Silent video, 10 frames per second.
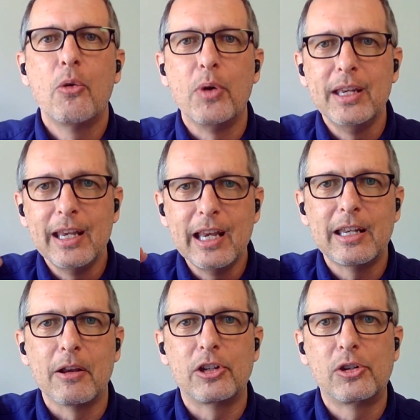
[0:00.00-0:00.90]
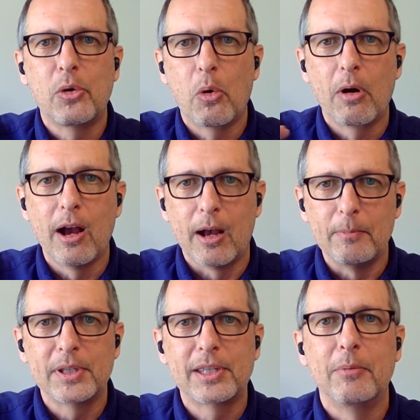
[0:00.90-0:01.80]
we need to shore
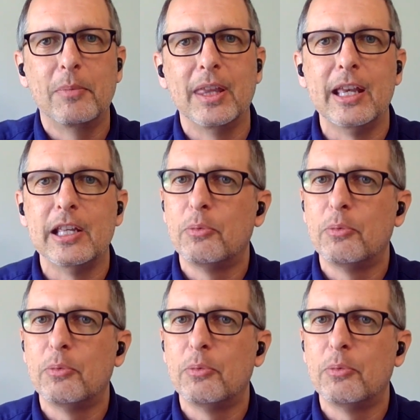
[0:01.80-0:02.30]
up some of these.